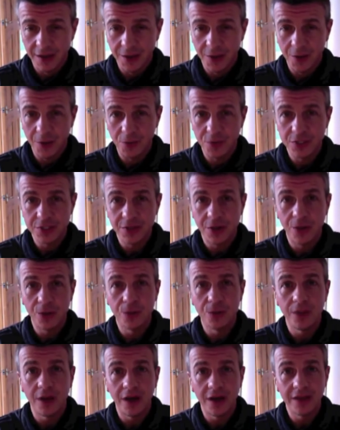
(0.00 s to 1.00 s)
got this
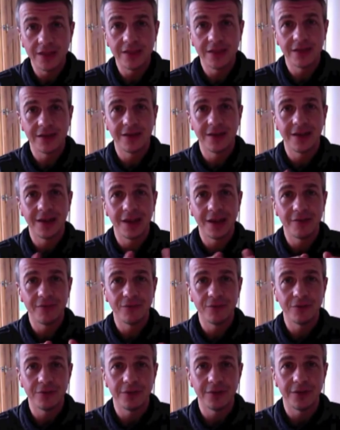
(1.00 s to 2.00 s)
whole other
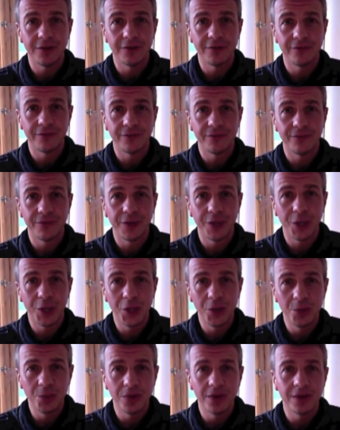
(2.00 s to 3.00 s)
level of
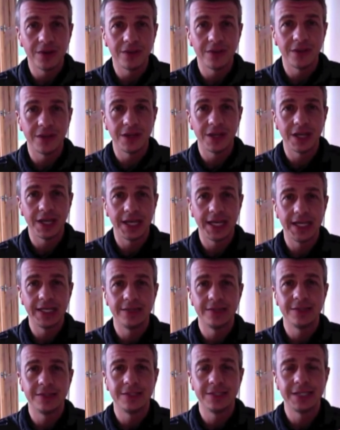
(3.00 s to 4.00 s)
humour that
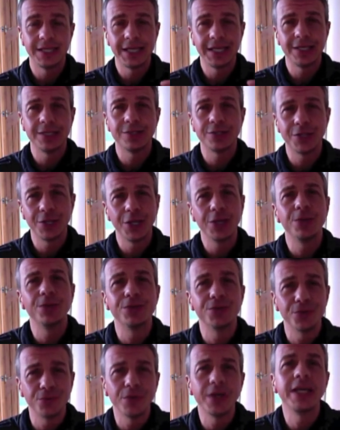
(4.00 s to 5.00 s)
endears you
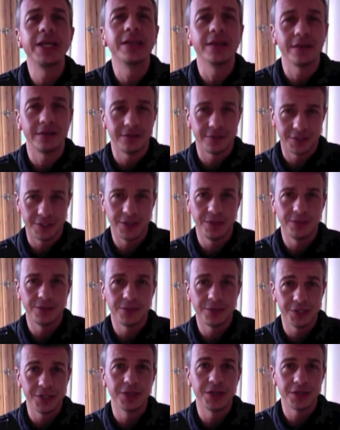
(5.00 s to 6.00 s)
as a reader
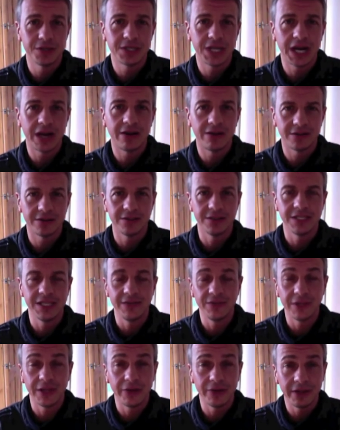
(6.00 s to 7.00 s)
to those characters,
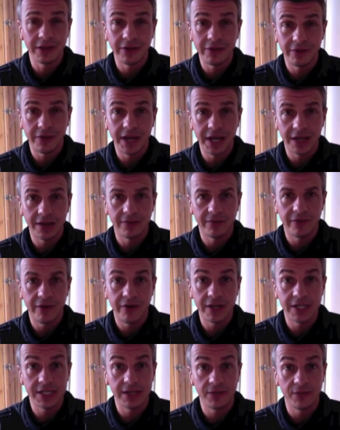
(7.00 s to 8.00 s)
even though they're in a
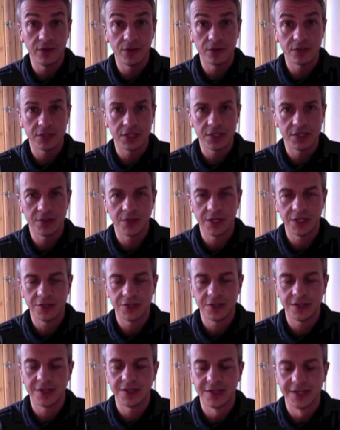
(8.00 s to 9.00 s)
very difficult
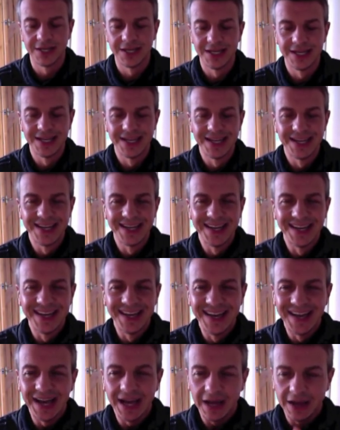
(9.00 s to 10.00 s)
situation.
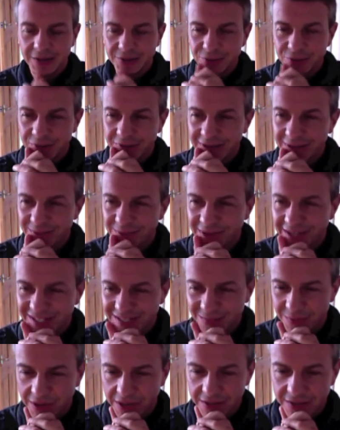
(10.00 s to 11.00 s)
I'm trying to think about
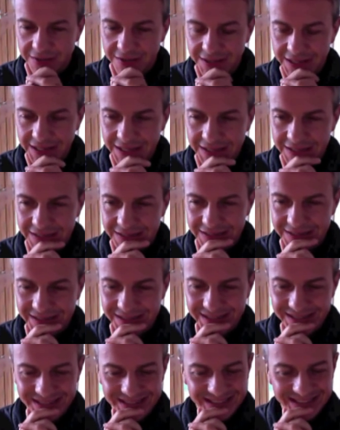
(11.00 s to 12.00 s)
some other things
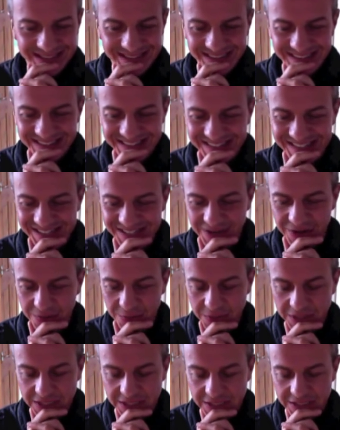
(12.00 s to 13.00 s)
that she's
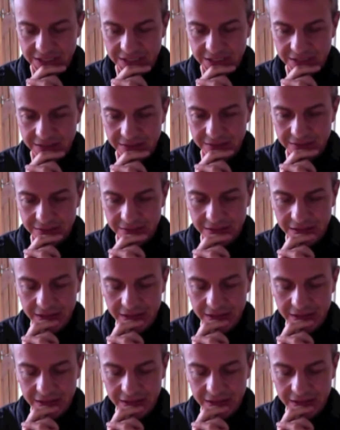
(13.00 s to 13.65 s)
got me to do.